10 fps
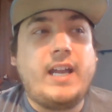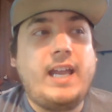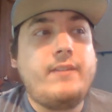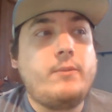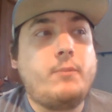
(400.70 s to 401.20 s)
I
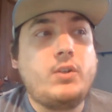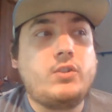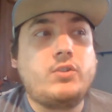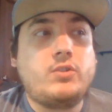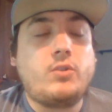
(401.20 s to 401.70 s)
have a
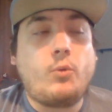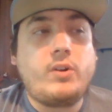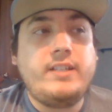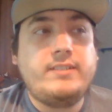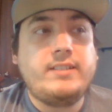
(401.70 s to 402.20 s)
bunch of
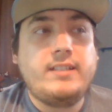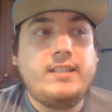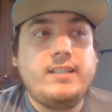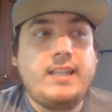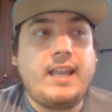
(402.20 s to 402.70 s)
stories
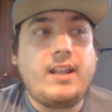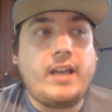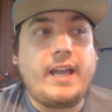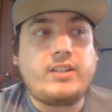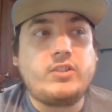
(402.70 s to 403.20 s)
that
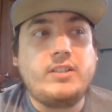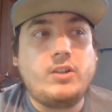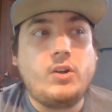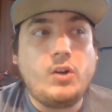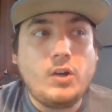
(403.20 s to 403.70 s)
actually
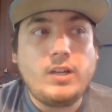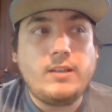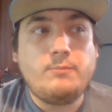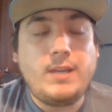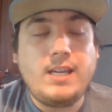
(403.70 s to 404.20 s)

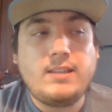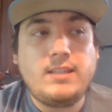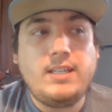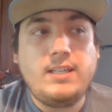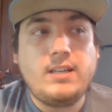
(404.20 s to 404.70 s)
could make
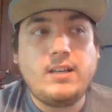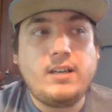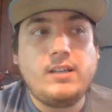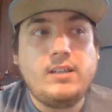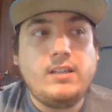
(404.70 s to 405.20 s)
the. Uh,
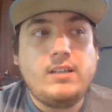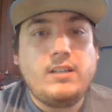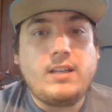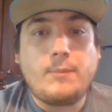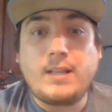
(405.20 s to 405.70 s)

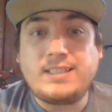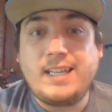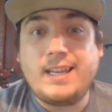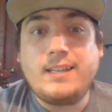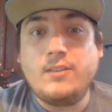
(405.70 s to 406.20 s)
I'm not
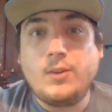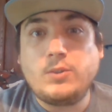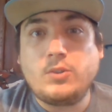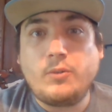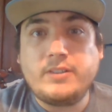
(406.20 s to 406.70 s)
saying any of
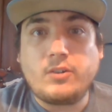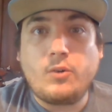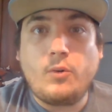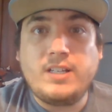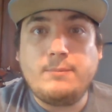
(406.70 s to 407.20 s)
those stories are
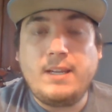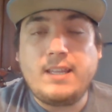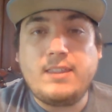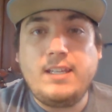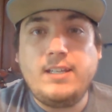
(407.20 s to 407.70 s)
going to
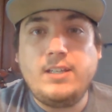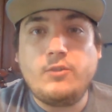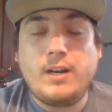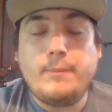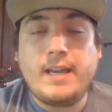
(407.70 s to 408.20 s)
make the
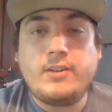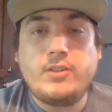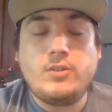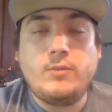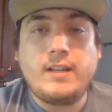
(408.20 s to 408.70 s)
Gray Matter
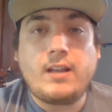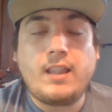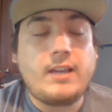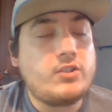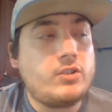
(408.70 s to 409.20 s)
2 in
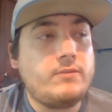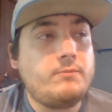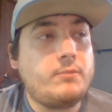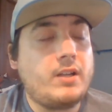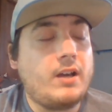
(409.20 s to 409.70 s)

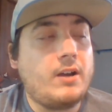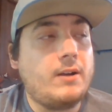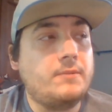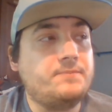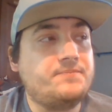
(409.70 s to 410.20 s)
collection, but
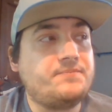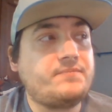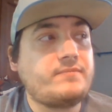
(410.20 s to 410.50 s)
um,